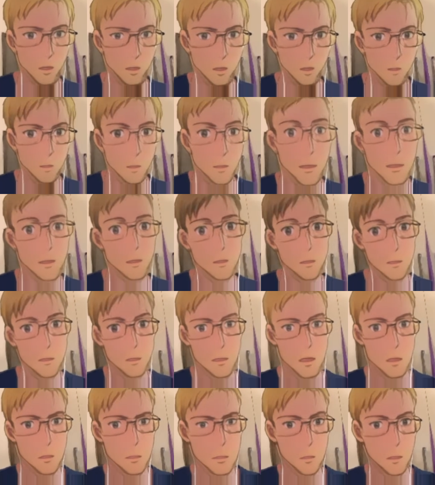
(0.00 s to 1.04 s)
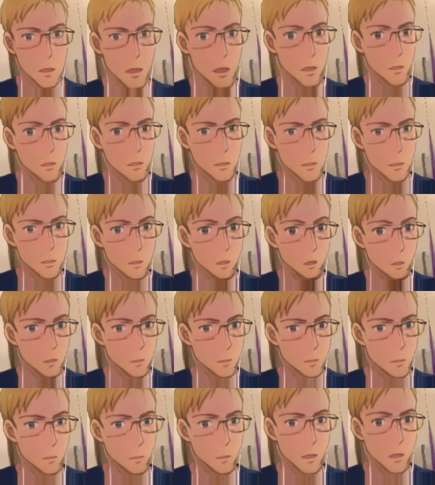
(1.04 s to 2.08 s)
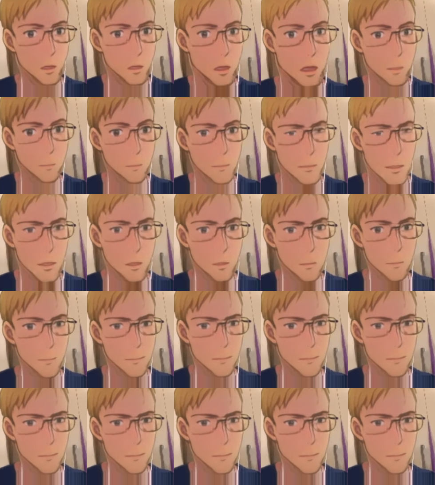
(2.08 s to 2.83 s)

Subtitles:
Okay, 6 cents, so they are also quite cheap there.